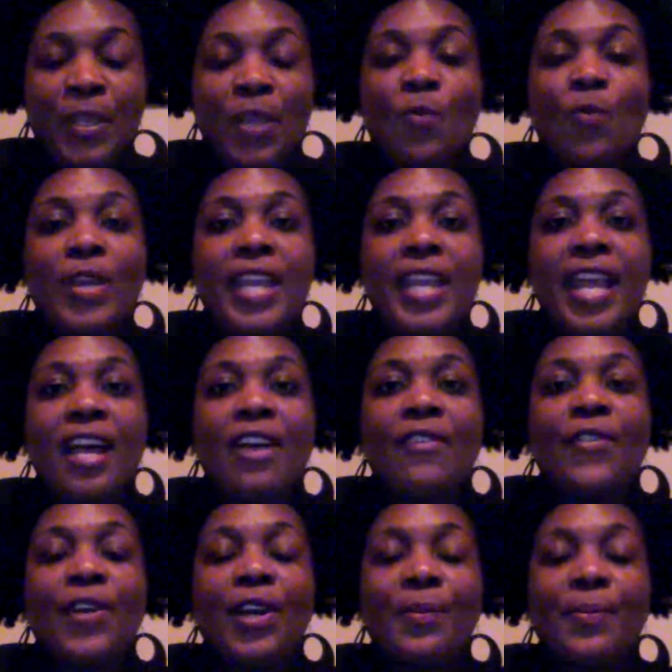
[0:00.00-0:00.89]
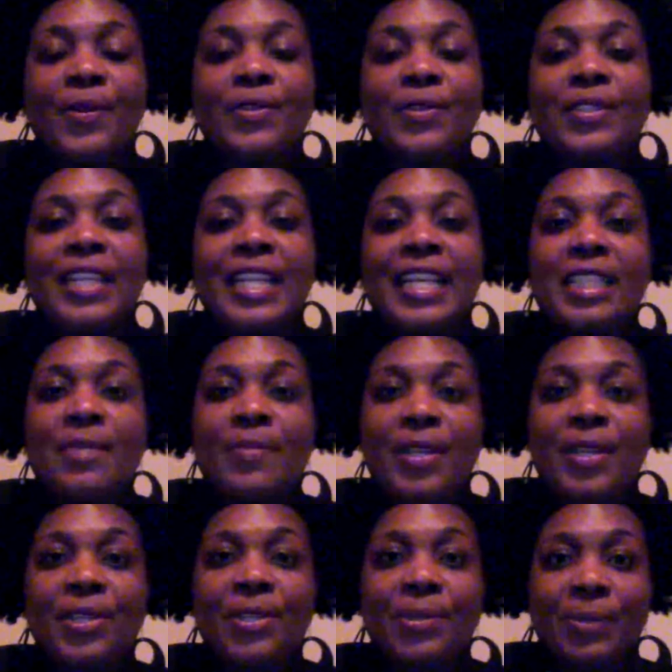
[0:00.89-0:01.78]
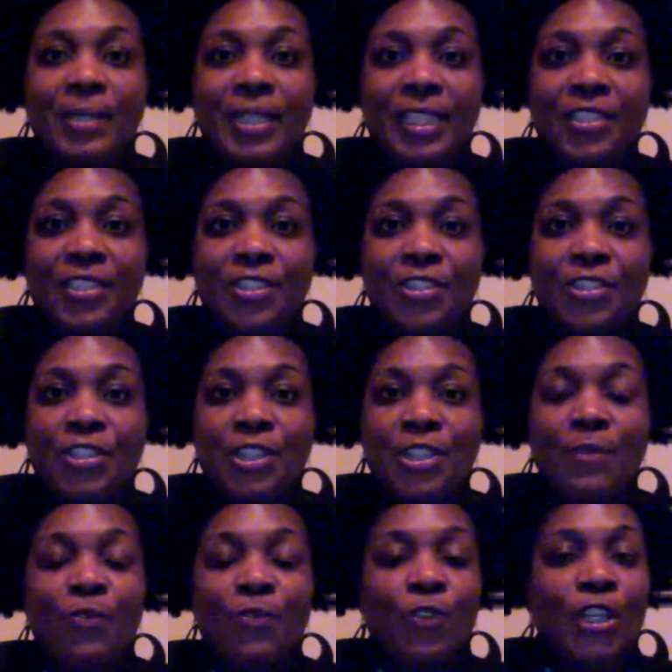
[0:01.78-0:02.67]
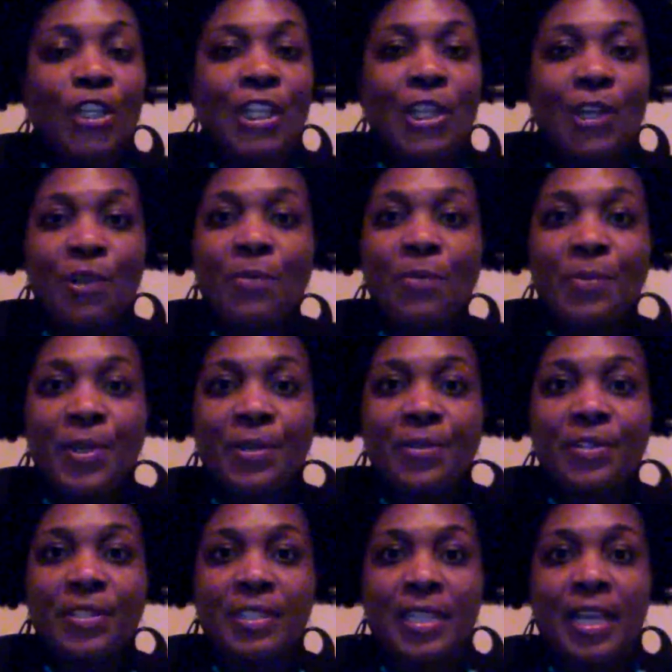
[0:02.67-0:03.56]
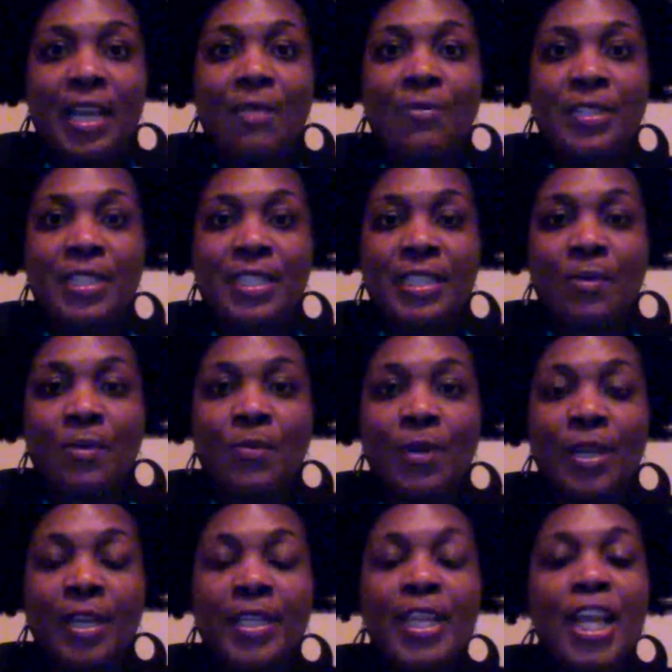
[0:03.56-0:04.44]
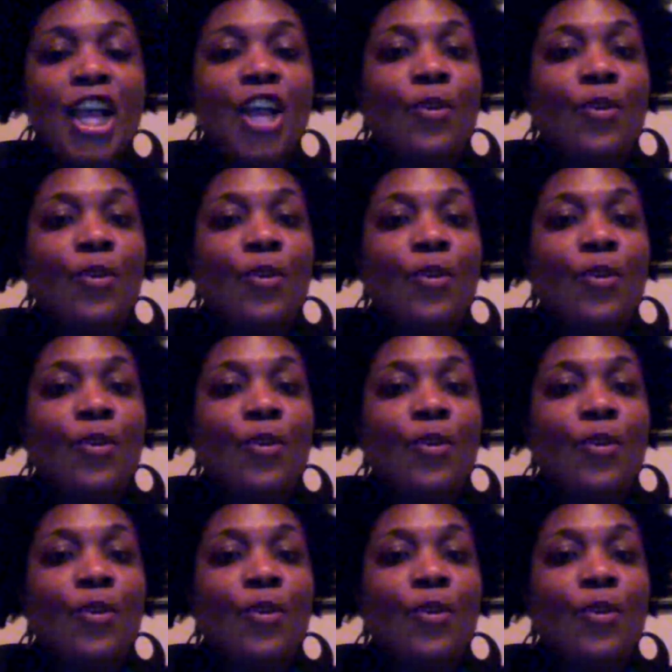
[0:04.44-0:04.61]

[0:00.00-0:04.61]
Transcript: Whenever a person has been in a relationship for a long period of time with someone,